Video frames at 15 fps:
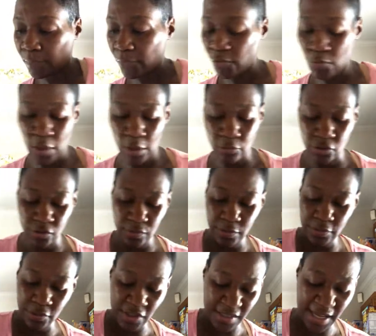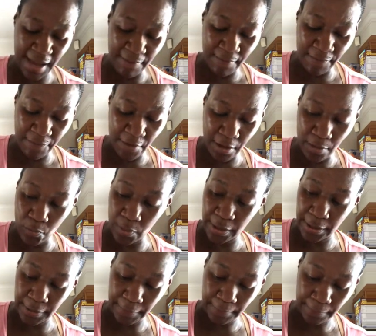you know, just having fun with
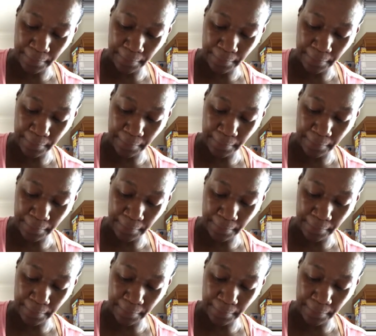it.